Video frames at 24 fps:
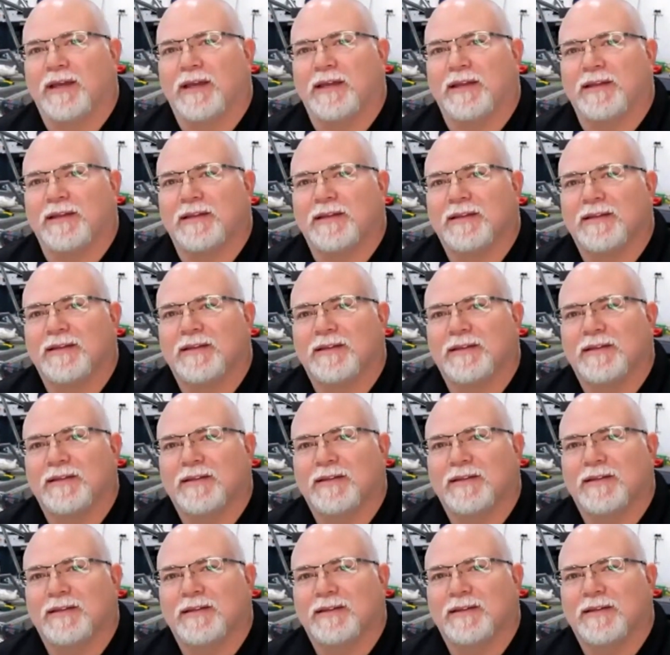right.
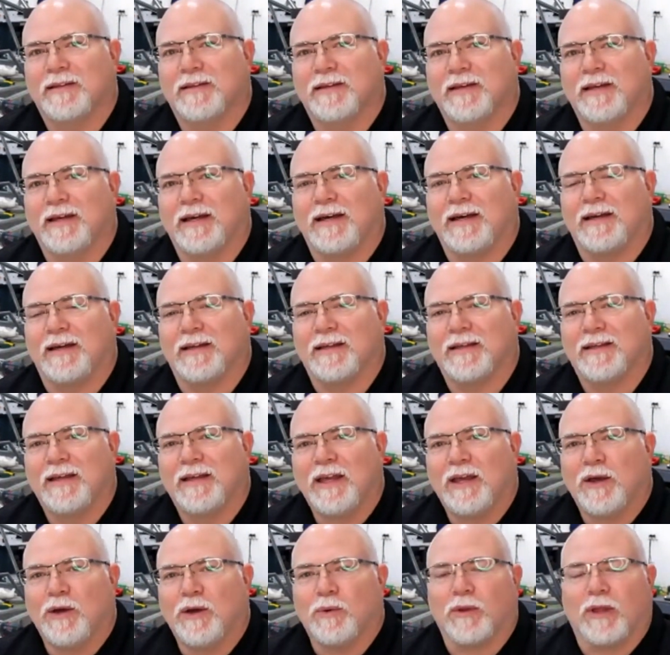Yeah.
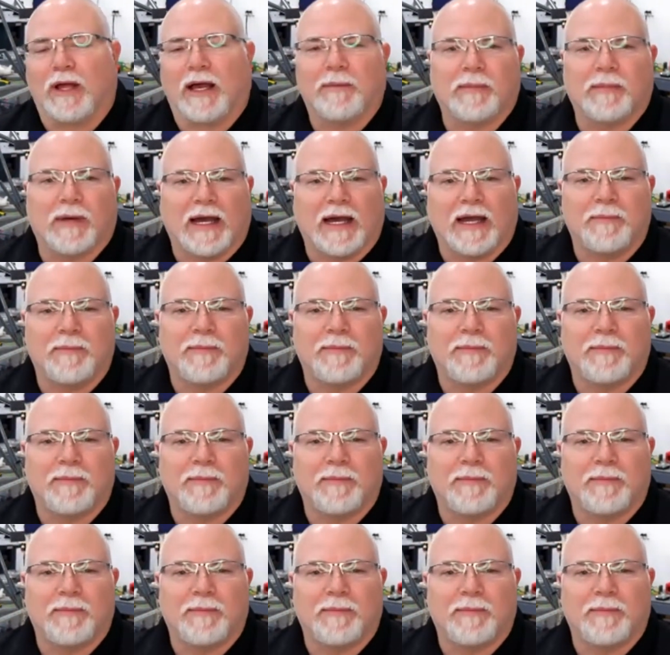Well, I'm